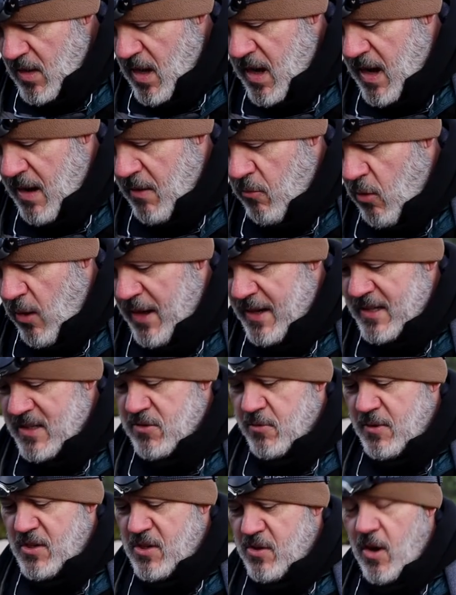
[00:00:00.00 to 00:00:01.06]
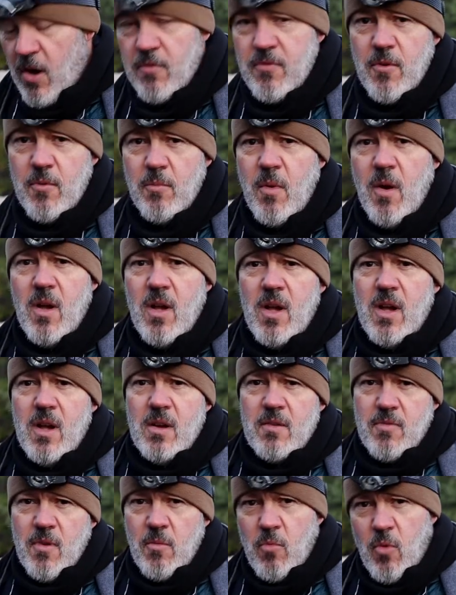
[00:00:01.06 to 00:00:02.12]
One is when you go from
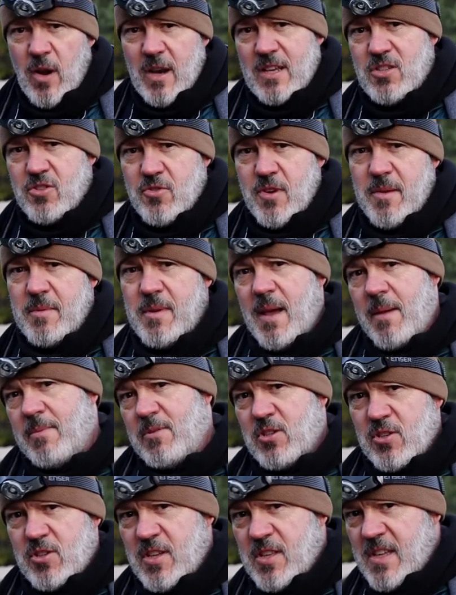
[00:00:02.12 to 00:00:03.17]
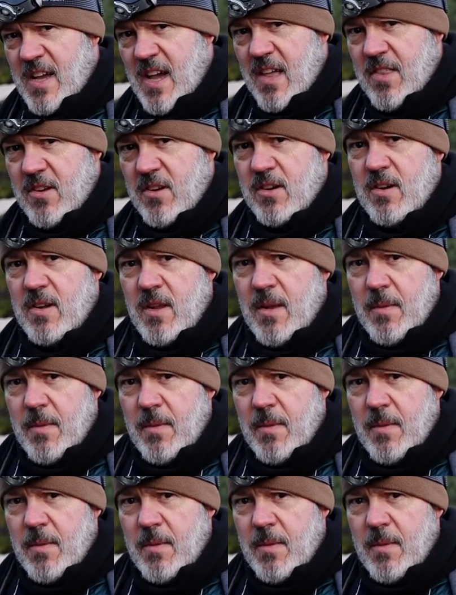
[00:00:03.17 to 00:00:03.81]
from one extreme temperature to the other